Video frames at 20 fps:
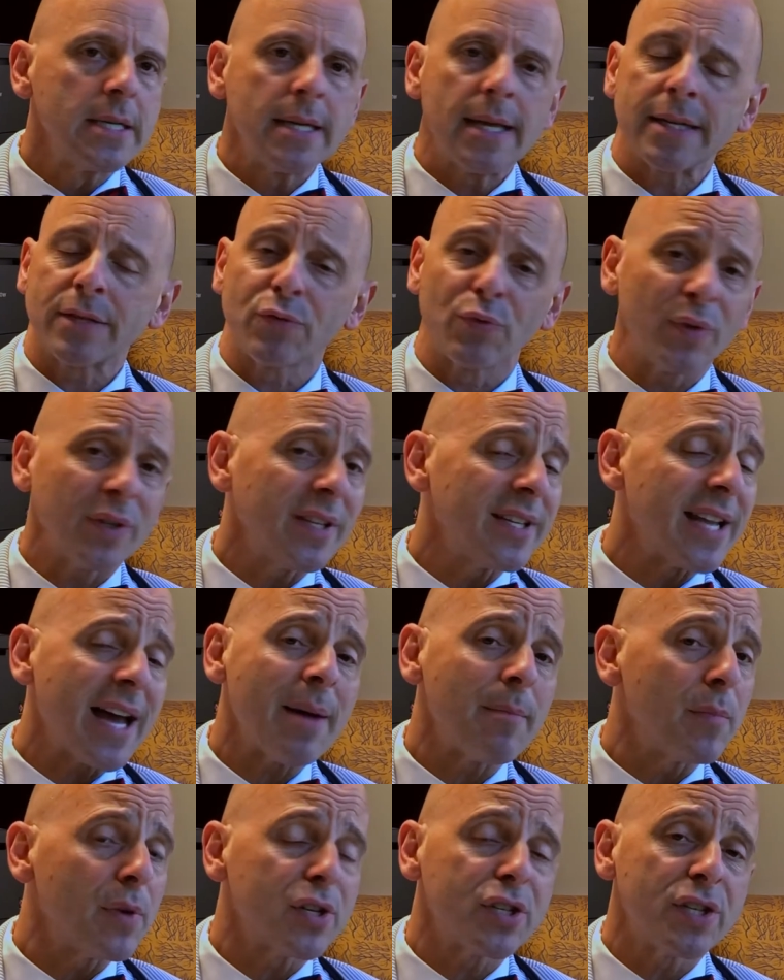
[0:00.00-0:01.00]
It's really
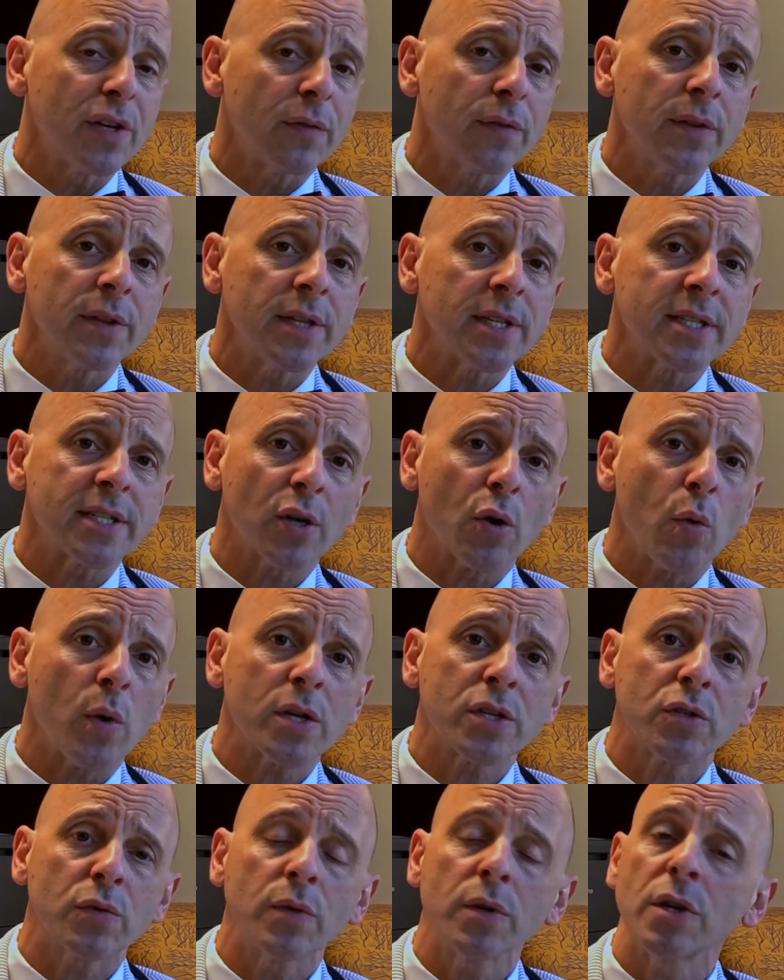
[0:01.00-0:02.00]
not much different than
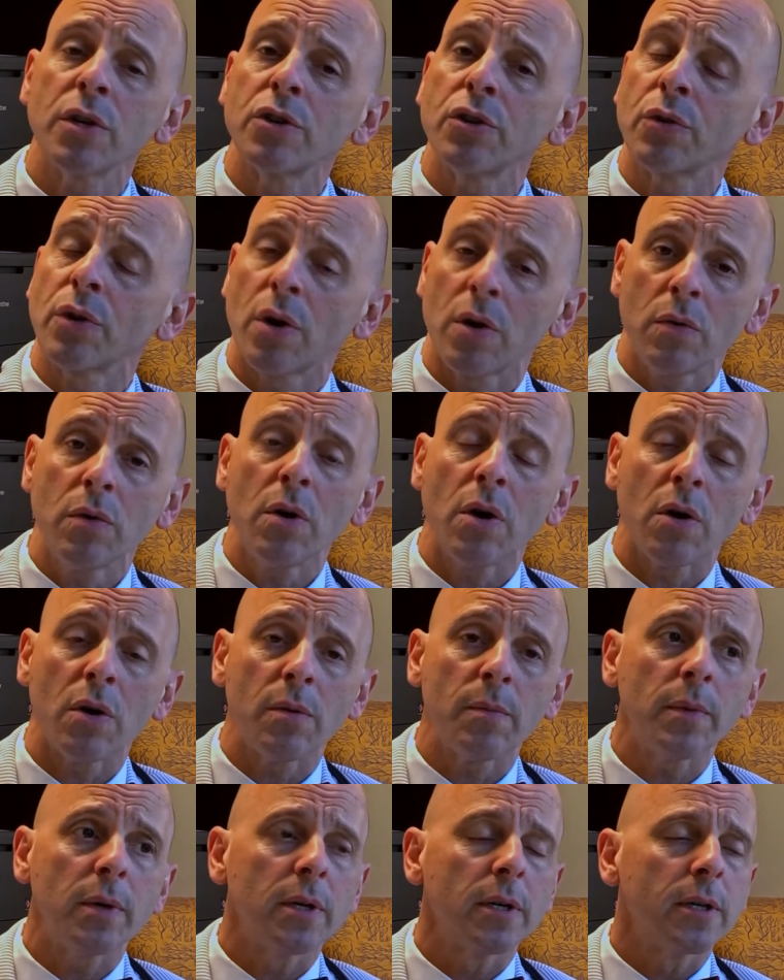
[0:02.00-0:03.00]
sequestering in your own
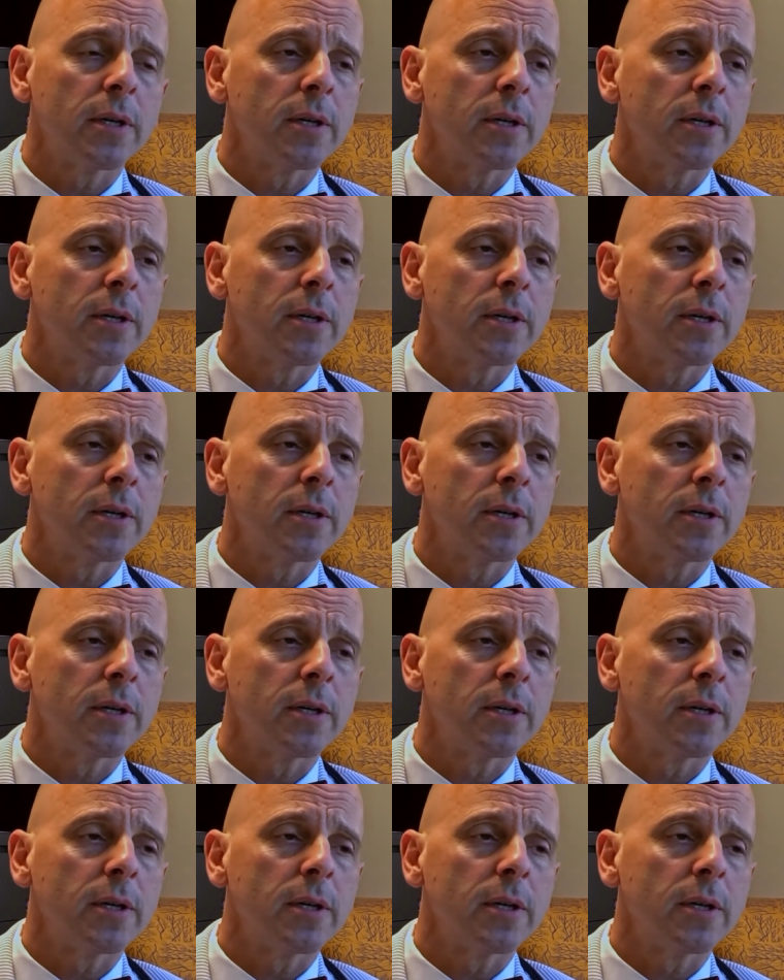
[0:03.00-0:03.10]
home.